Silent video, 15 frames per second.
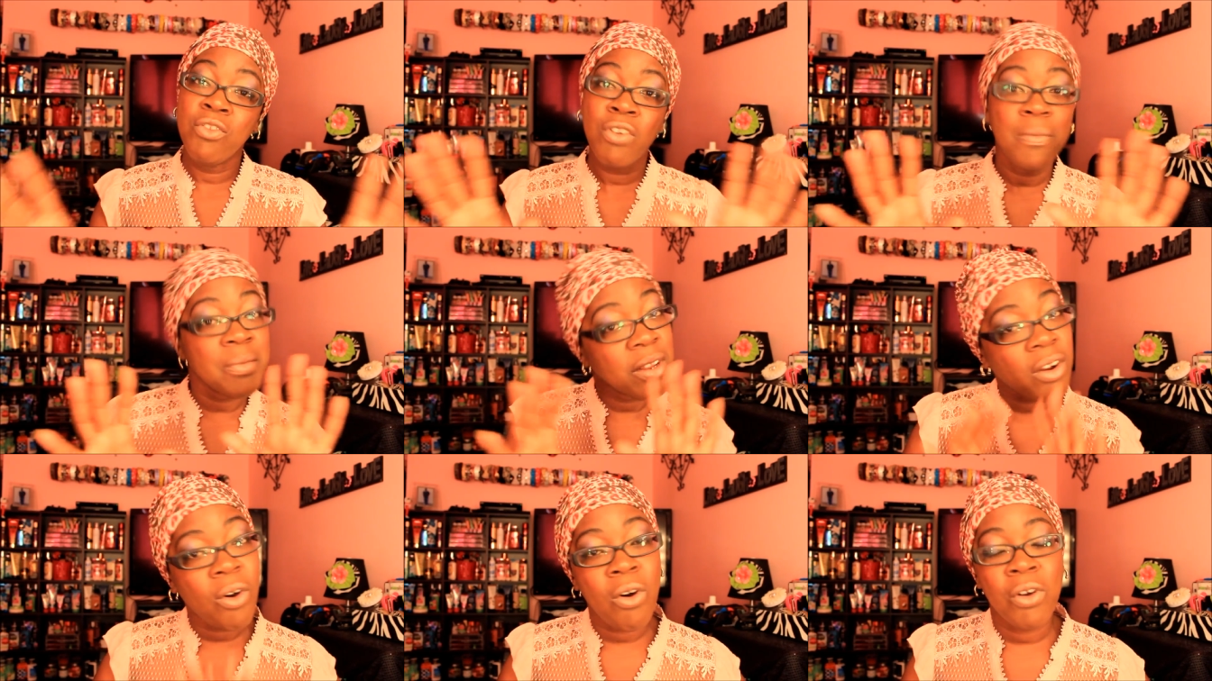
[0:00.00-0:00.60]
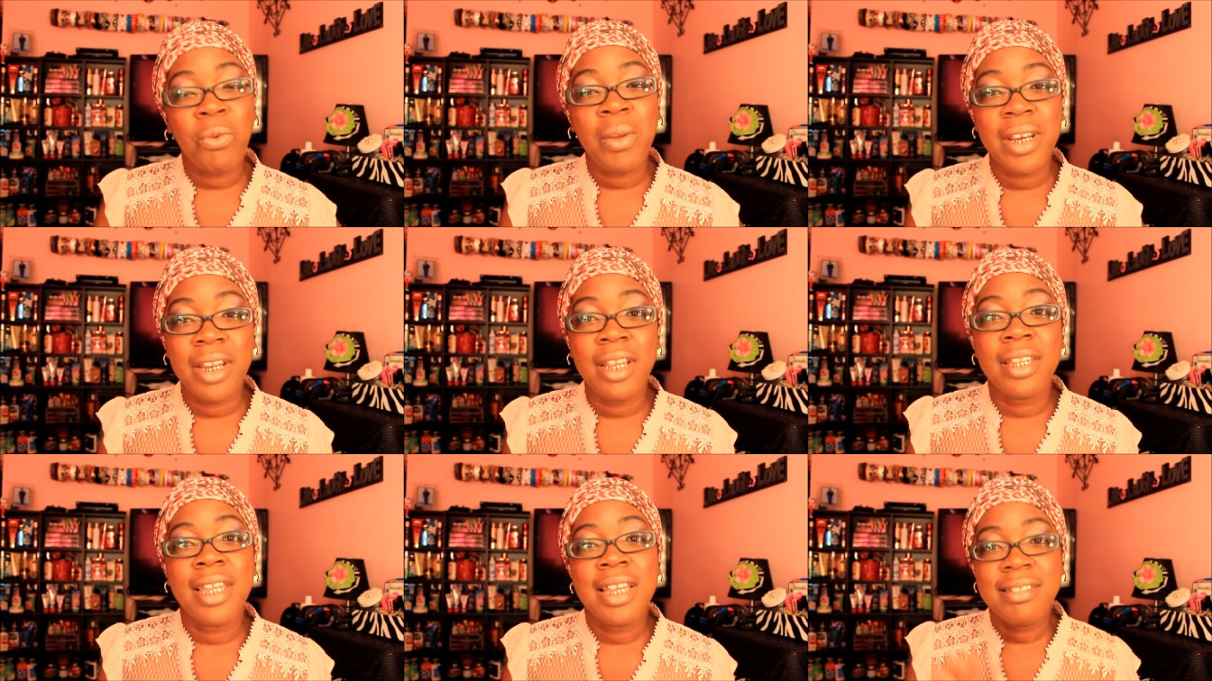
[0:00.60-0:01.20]
though I'm not all the way
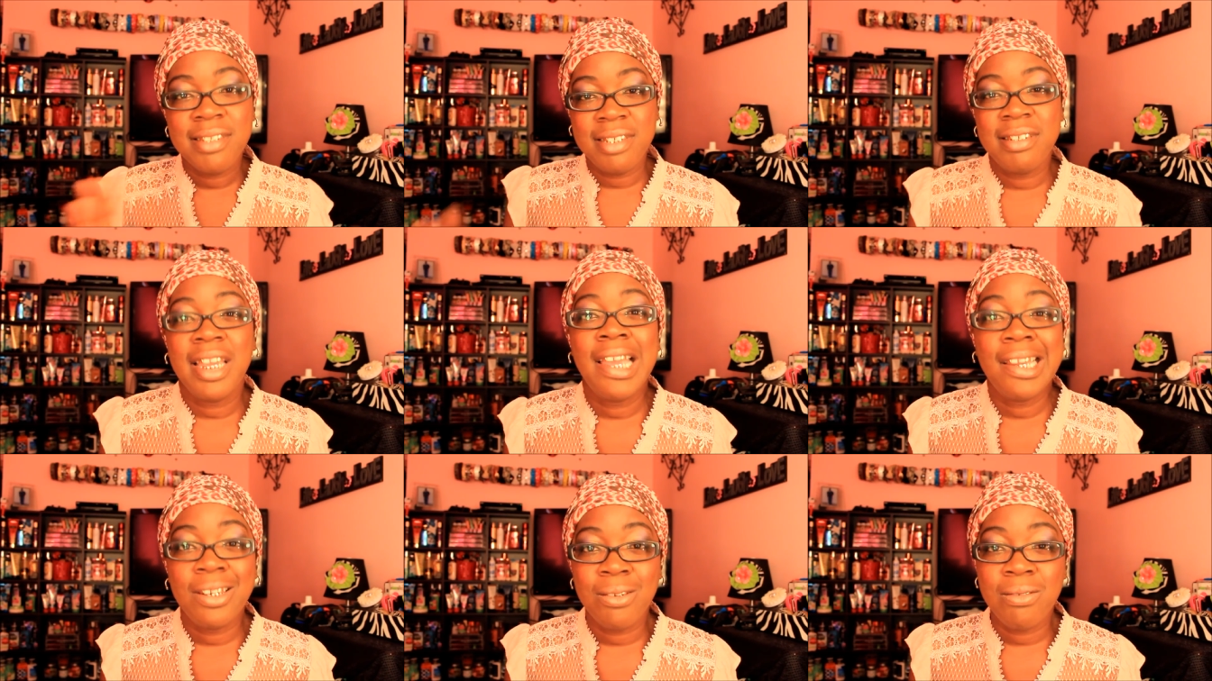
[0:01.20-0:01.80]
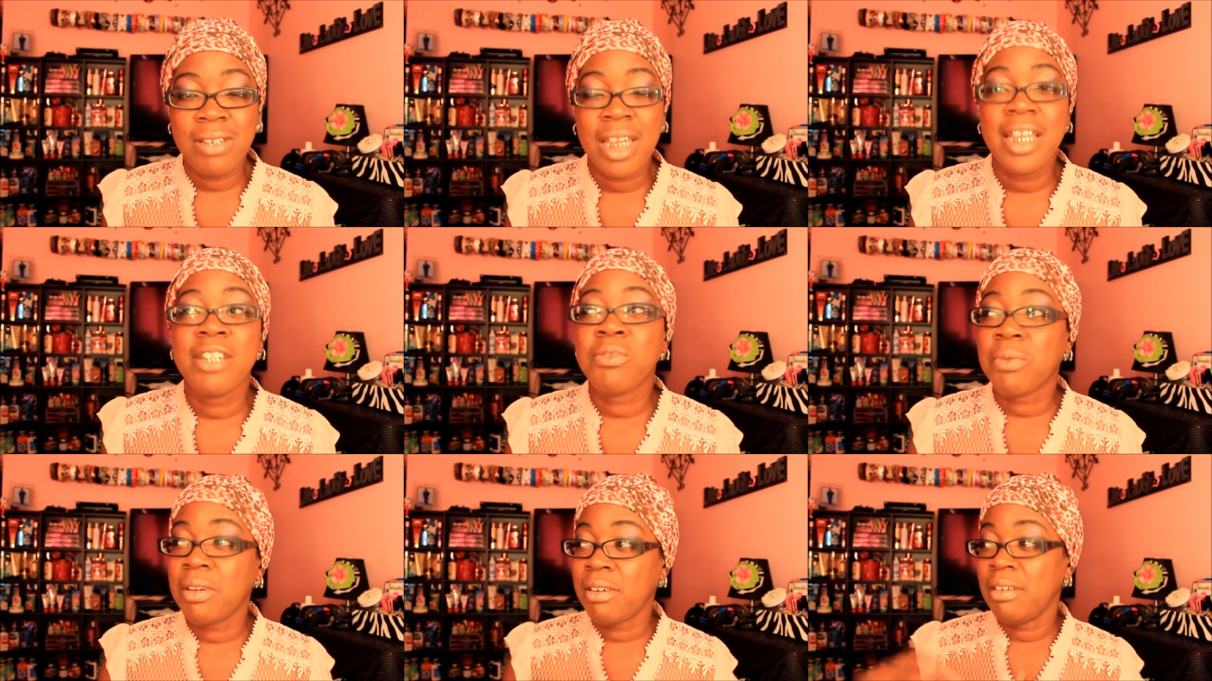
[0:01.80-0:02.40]
together, I still have those days
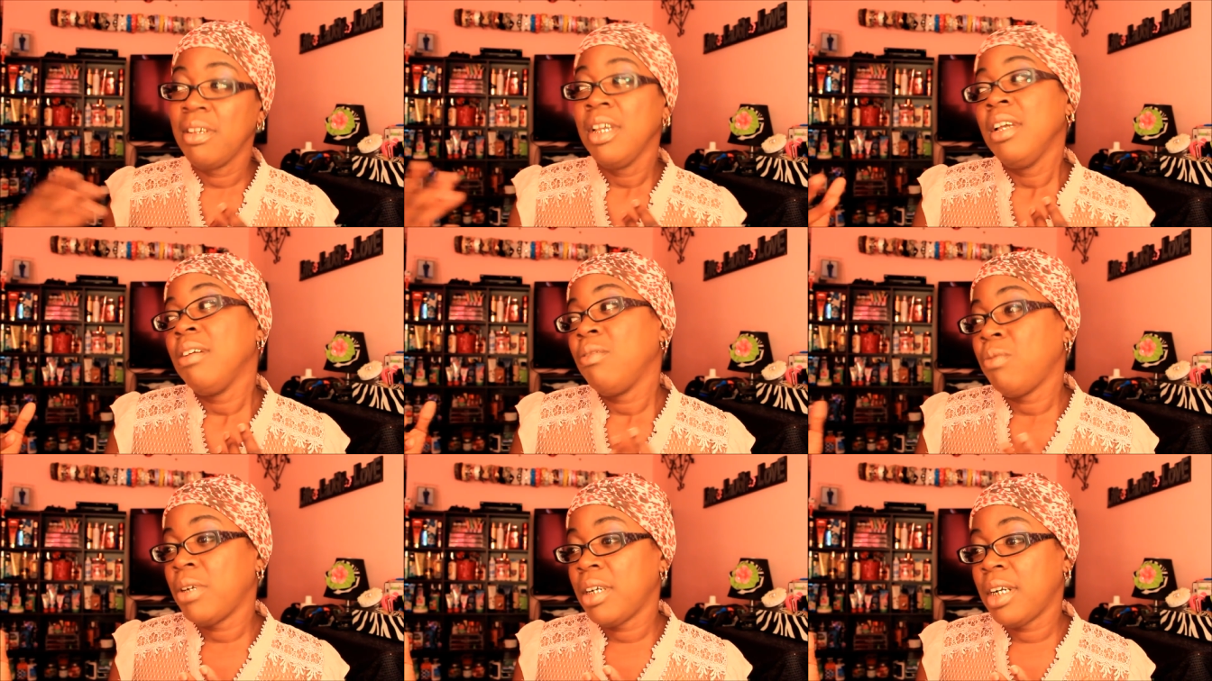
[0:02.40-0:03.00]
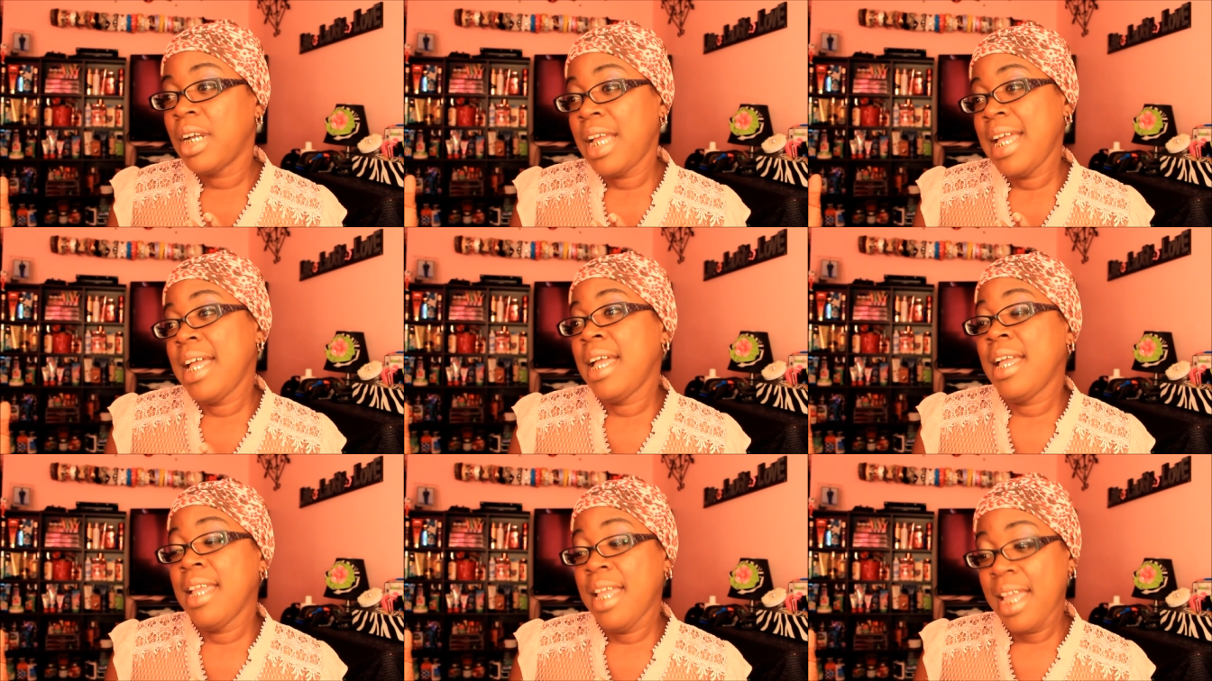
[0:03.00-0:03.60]
where, where
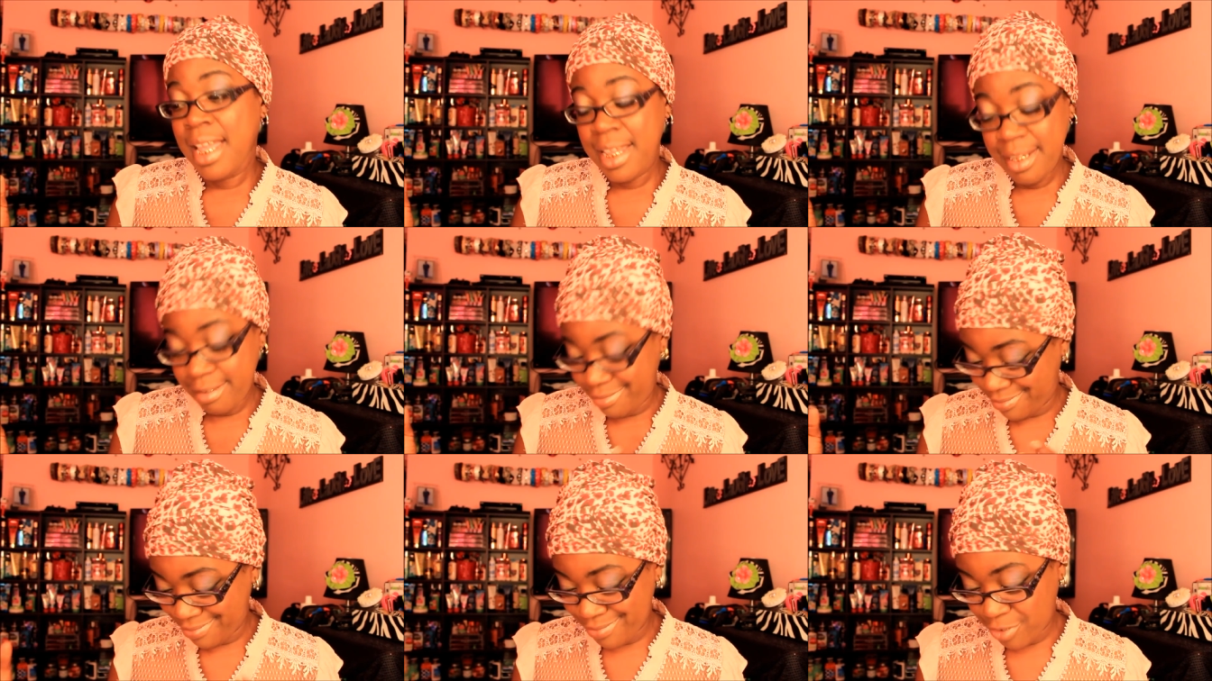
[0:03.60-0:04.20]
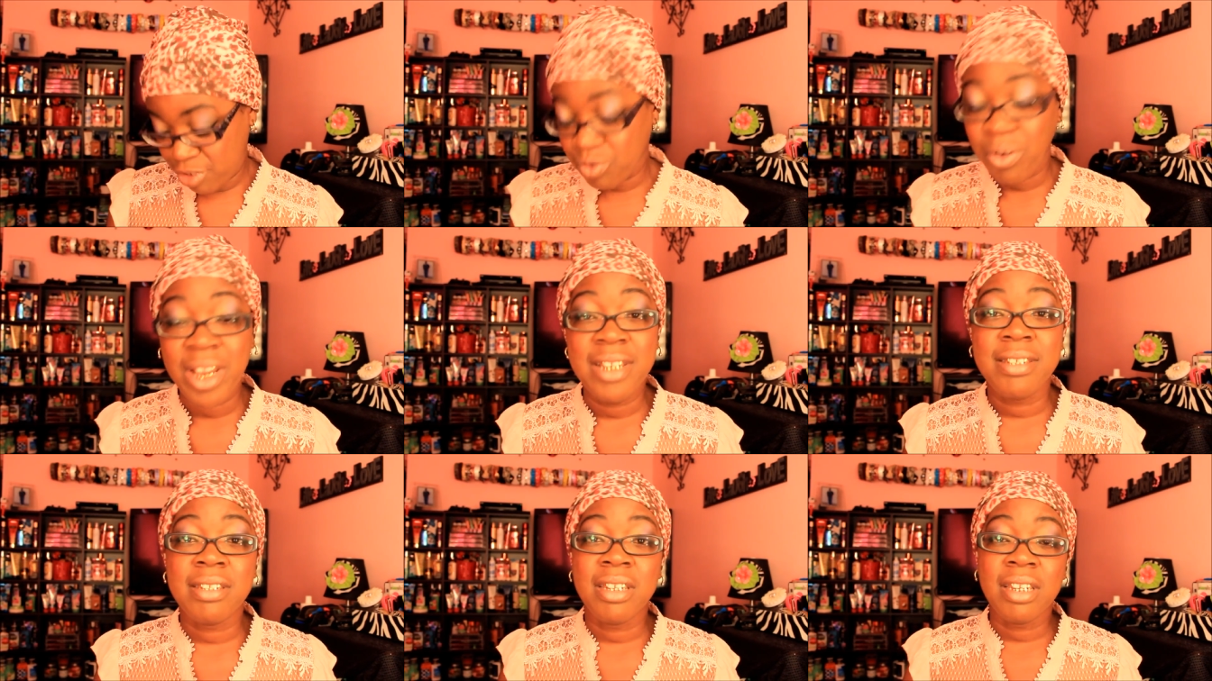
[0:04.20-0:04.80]
I, I
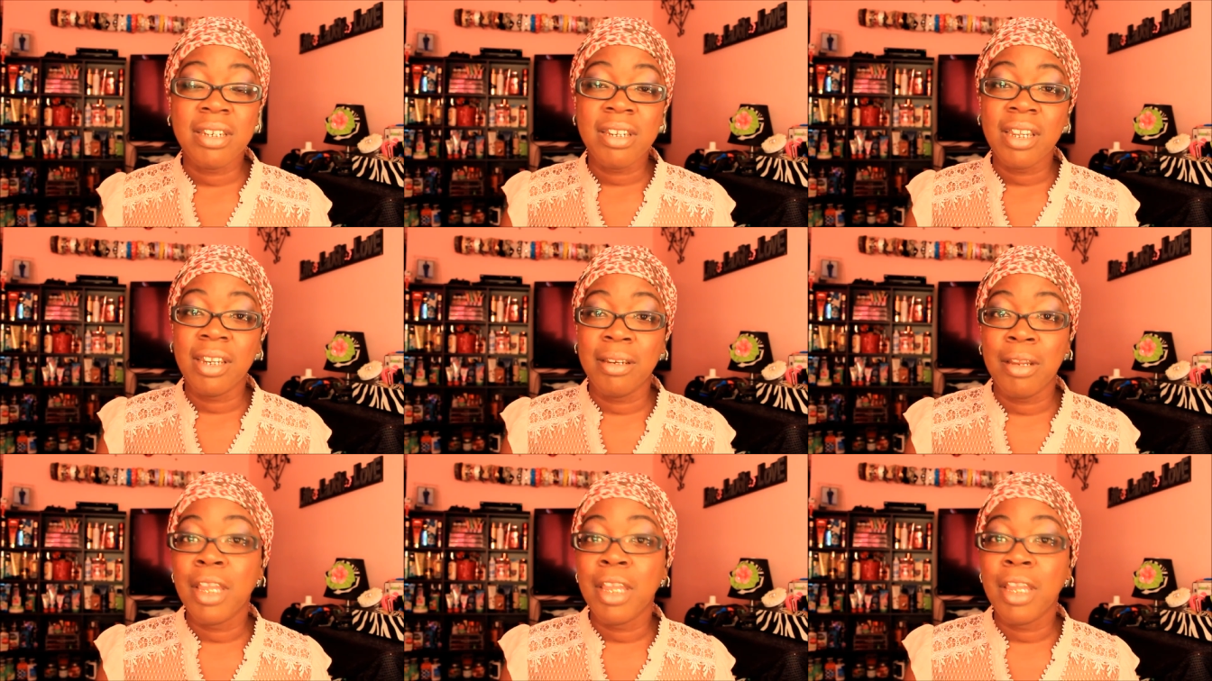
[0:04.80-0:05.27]
stress and, and,